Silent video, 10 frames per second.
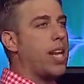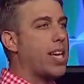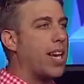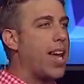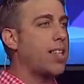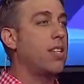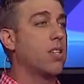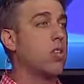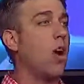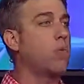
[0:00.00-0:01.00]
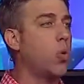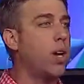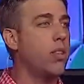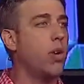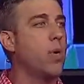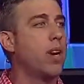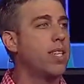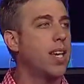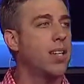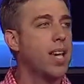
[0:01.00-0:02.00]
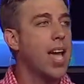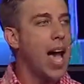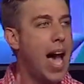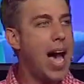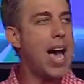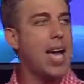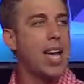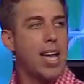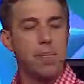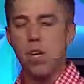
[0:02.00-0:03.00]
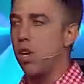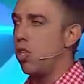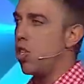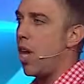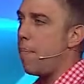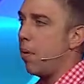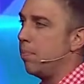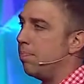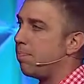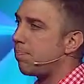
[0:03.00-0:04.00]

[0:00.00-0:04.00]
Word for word: And he connected to Psalm 23 when he says, I am the good shepherd.